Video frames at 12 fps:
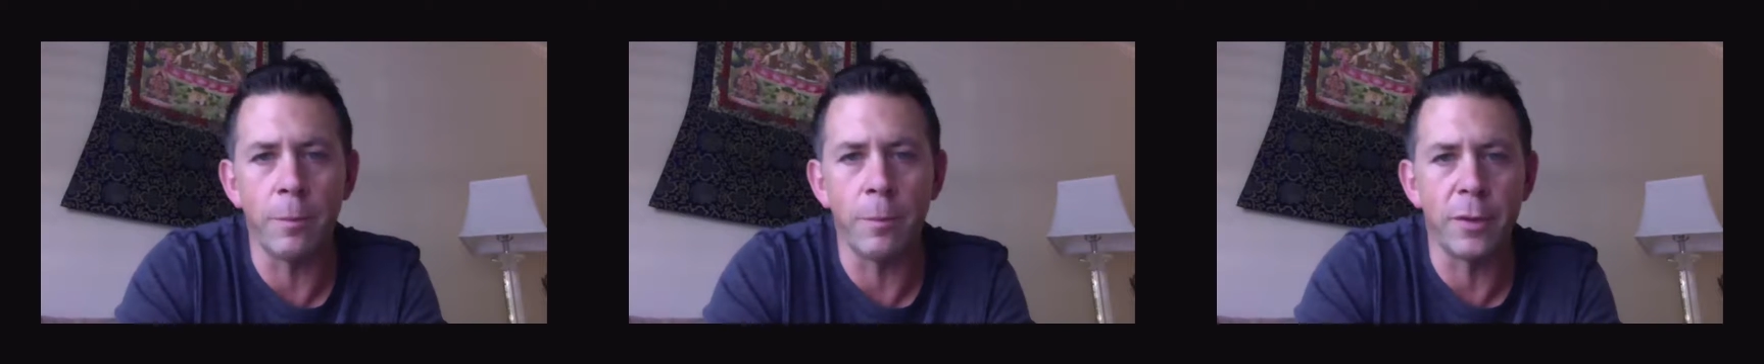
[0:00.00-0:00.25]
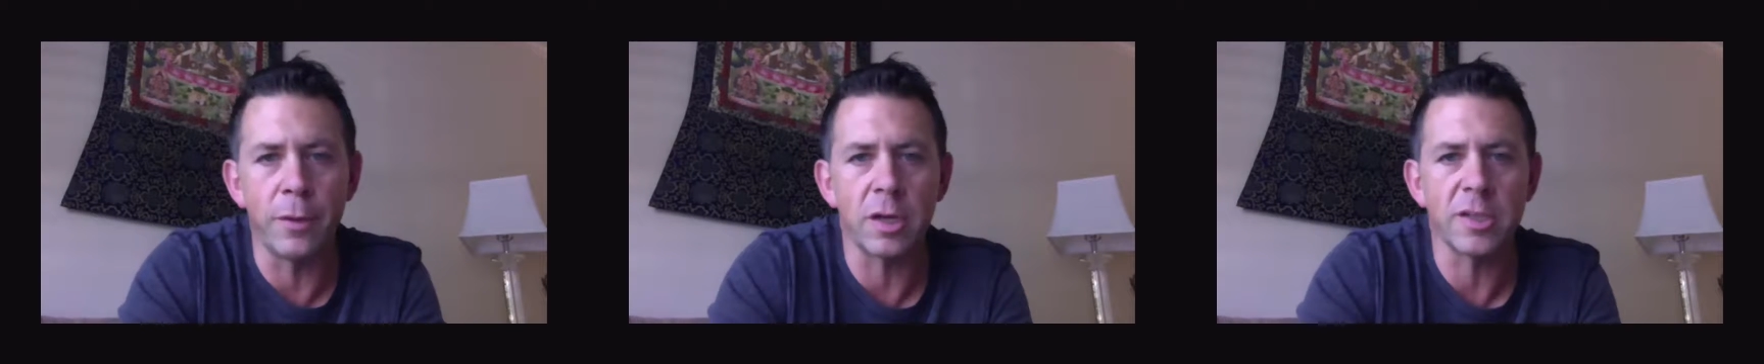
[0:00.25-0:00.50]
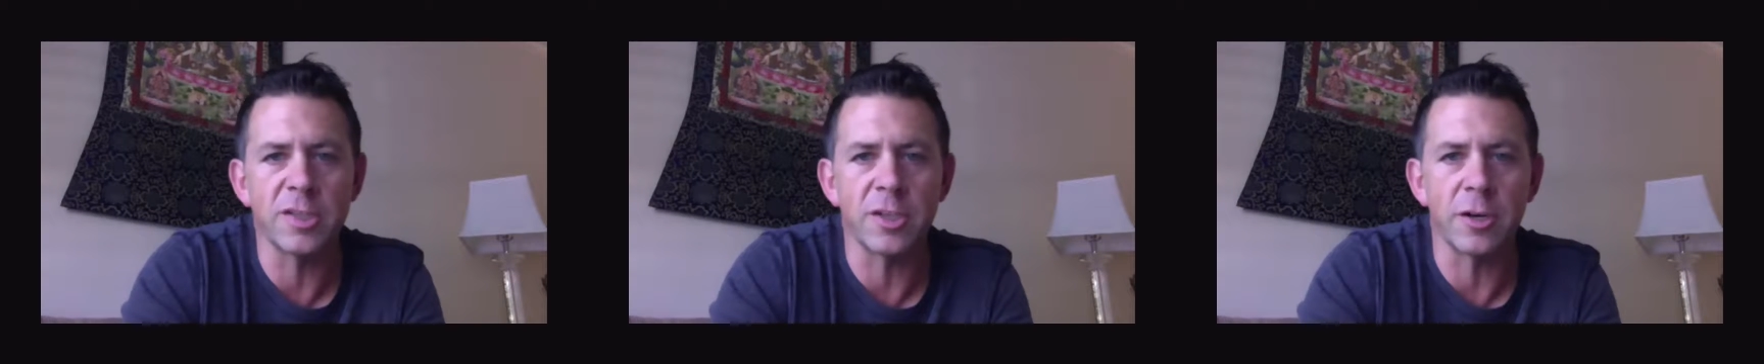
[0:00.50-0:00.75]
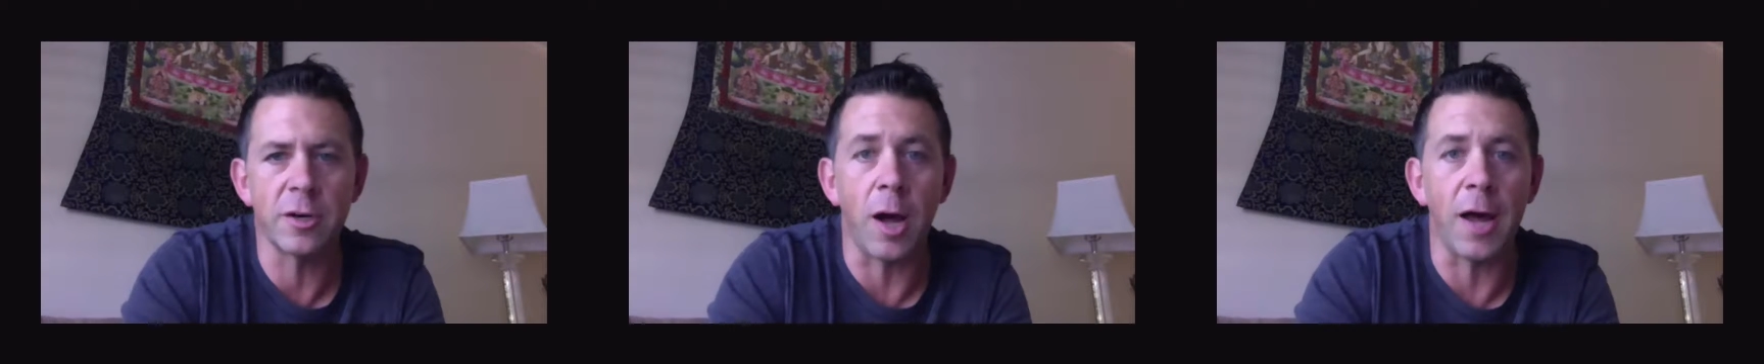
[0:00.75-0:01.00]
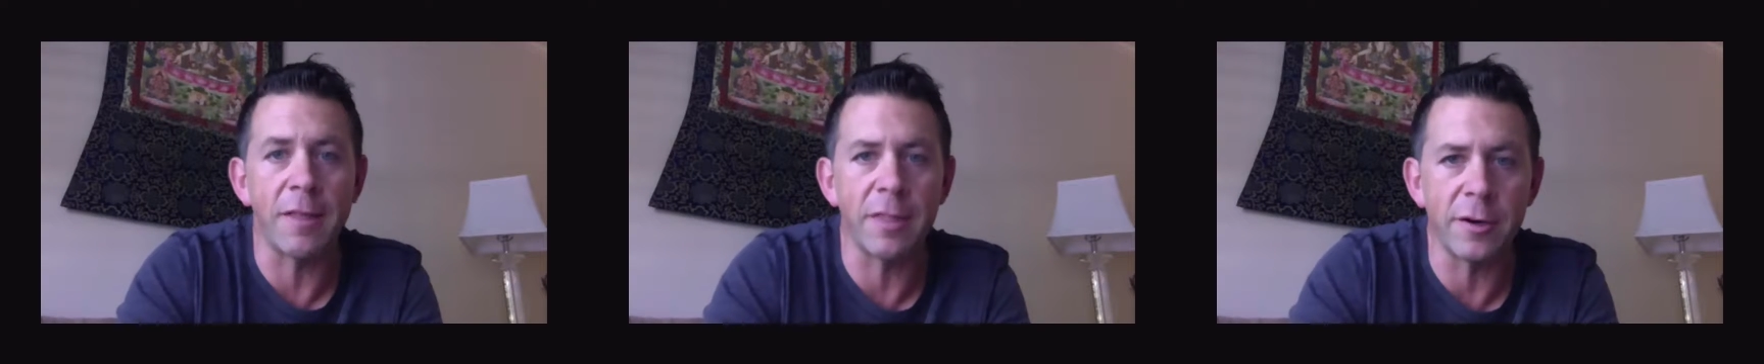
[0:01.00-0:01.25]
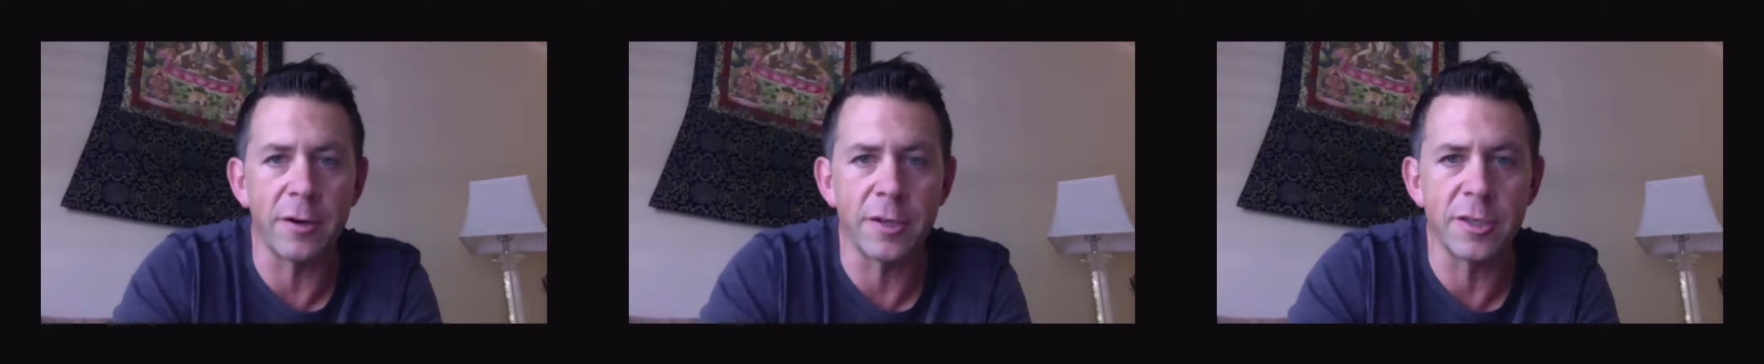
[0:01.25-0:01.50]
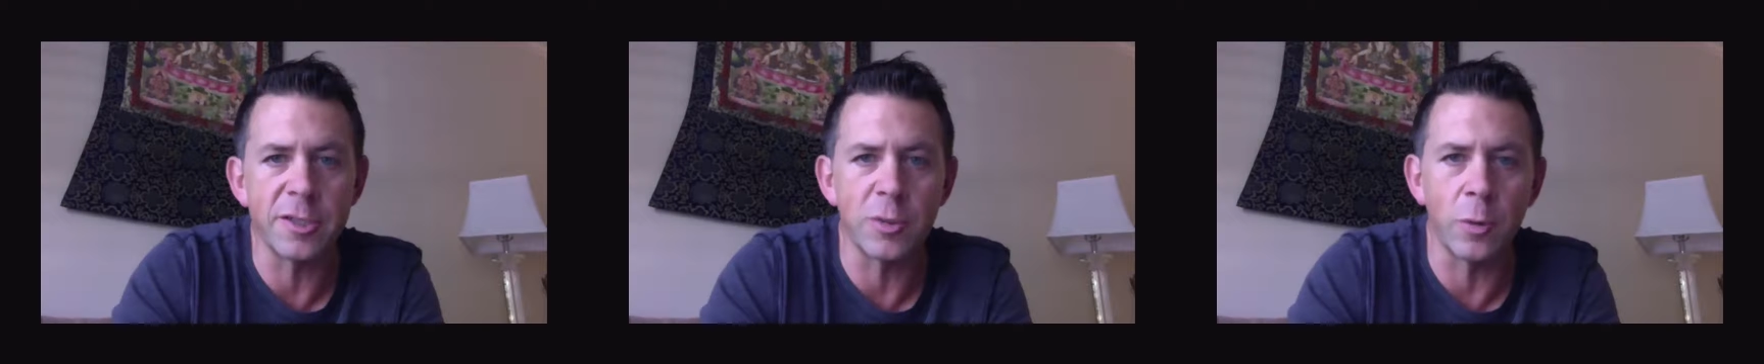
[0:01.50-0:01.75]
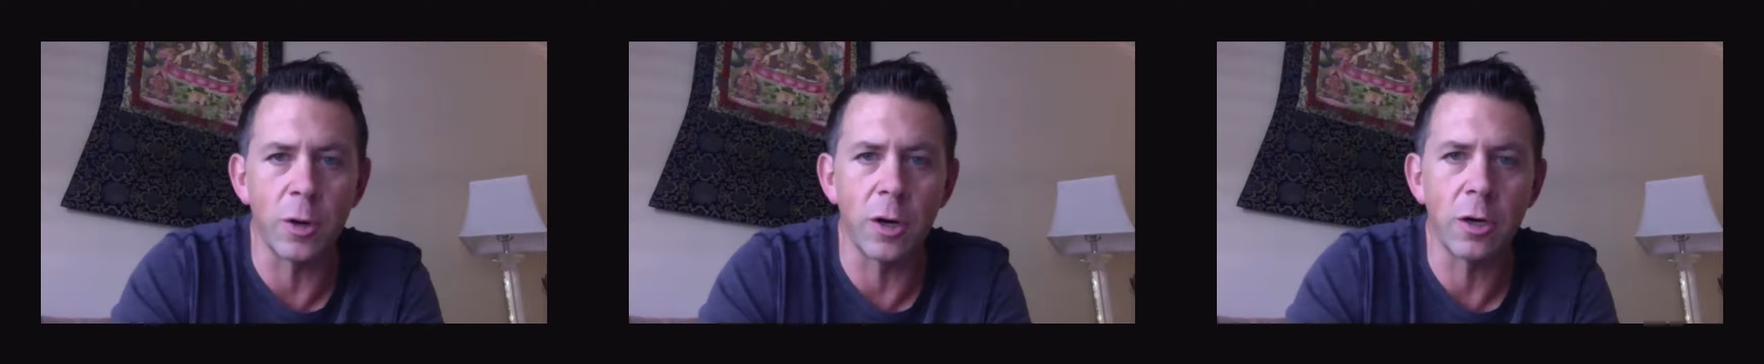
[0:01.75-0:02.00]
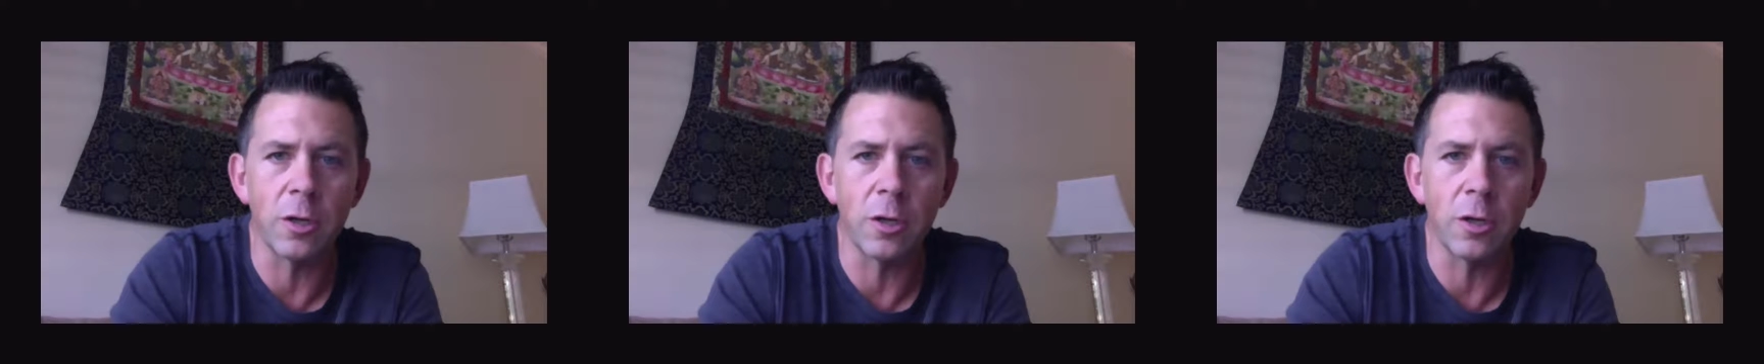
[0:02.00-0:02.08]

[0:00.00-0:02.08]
wrote books or authors or